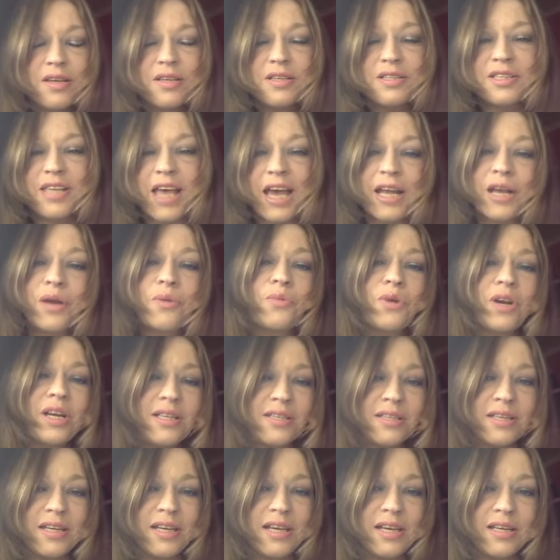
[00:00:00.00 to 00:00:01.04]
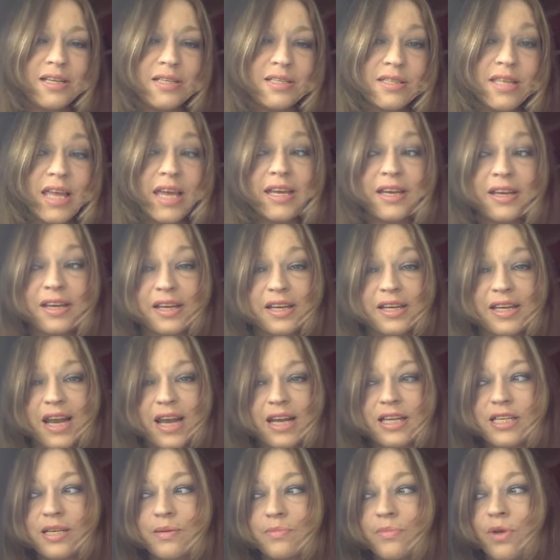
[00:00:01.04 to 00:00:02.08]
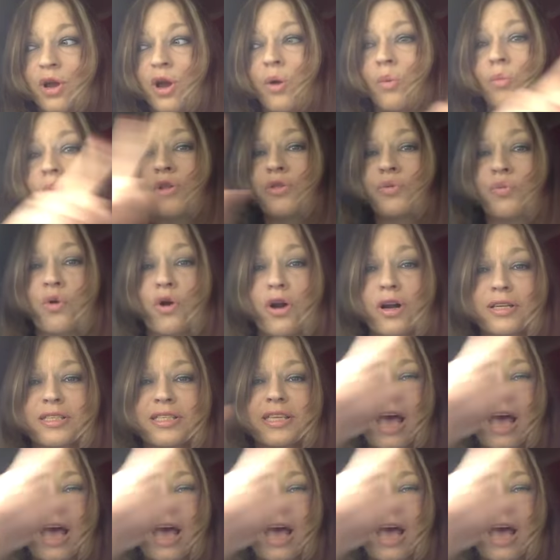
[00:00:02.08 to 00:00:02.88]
Second reason is they can connect him with work